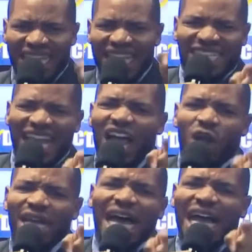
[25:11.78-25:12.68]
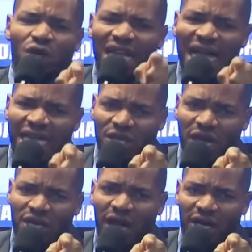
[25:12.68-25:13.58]
This year, whether you like
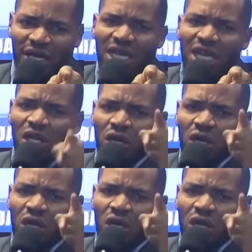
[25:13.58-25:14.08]
it or not,